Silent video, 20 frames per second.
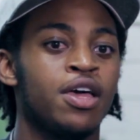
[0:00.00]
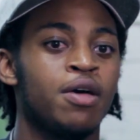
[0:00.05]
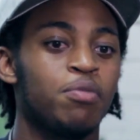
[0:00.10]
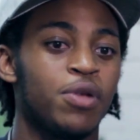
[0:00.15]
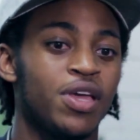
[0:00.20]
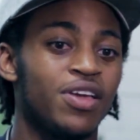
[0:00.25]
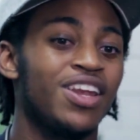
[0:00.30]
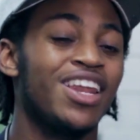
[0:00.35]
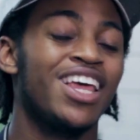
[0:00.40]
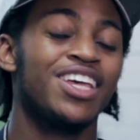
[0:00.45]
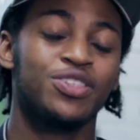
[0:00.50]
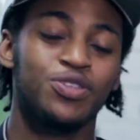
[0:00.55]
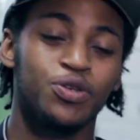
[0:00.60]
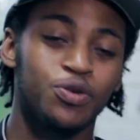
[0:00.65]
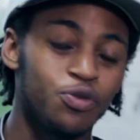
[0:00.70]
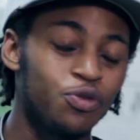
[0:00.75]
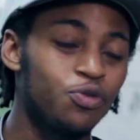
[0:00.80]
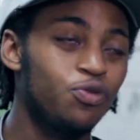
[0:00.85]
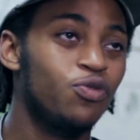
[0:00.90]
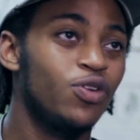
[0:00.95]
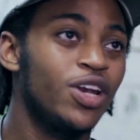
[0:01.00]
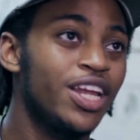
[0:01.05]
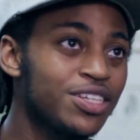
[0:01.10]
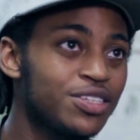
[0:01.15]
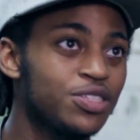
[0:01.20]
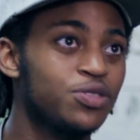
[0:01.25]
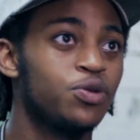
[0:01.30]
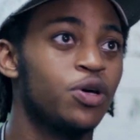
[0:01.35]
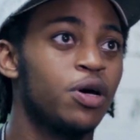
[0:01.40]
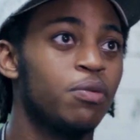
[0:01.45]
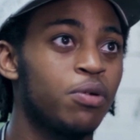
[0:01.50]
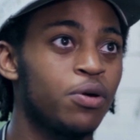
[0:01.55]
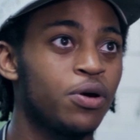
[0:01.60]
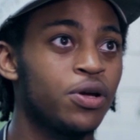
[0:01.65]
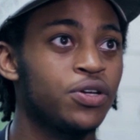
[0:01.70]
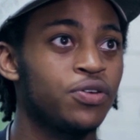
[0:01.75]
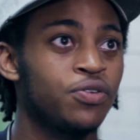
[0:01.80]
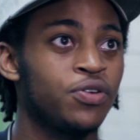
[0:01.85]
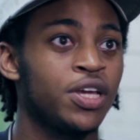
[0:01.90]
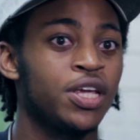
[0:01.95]
But unless you listen to her
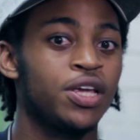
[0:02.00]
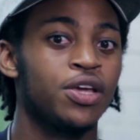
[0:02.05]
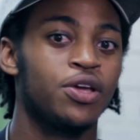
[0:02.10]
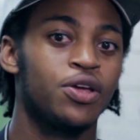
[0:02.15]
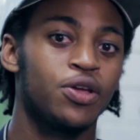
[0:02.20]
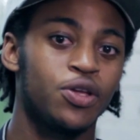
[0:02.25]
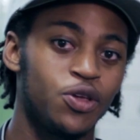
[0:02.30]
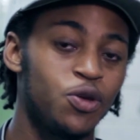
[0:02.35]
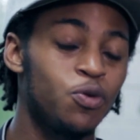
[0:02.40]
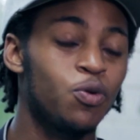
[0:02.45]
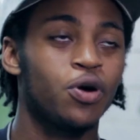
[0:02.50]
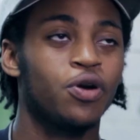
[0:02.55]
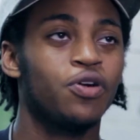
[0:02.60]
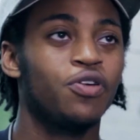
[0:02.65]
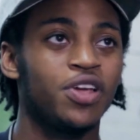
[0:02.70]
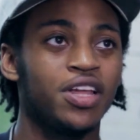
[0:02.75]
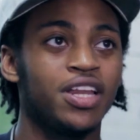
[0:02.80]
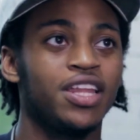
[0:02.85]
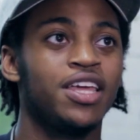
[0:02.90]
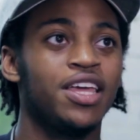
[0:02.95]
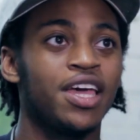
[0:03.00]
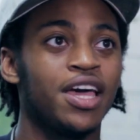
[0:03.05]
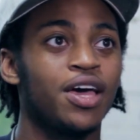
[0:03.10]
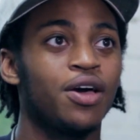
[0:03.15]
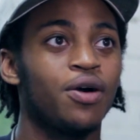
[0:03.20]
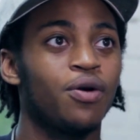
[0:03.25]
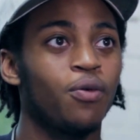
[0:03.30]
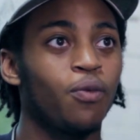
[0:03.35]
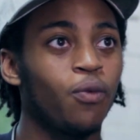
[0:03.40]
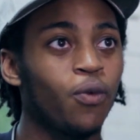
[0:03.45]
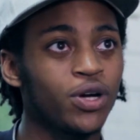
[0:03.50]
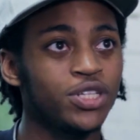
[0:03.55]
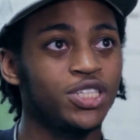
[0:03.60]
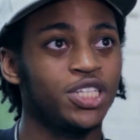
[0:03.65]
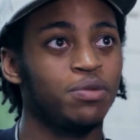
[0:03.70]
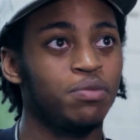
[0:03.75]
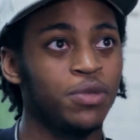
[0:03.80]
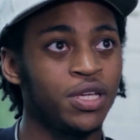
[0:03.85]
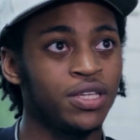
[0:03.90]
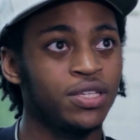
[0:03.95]
poetry, you won't really get what
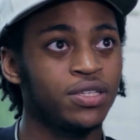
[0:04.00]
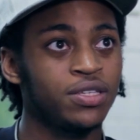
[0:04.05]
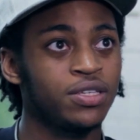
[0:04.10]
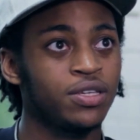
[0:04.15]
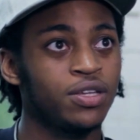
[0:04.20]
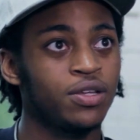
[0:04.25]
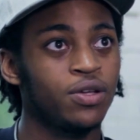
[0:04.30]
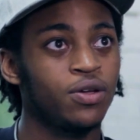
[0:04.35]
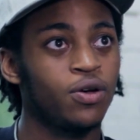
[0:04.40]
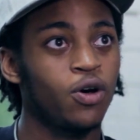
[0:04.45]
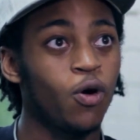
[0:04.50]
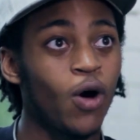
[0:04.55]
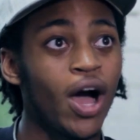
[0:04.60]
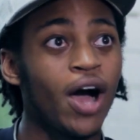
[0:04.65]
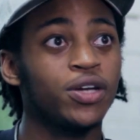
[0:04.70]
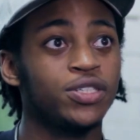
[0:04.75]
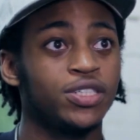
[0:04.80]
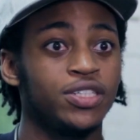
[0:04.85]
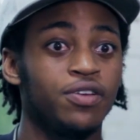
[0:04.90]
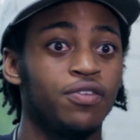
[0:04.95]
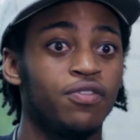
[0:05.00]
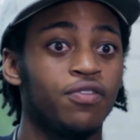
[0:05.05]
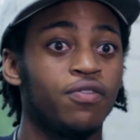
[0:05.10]
she means or how she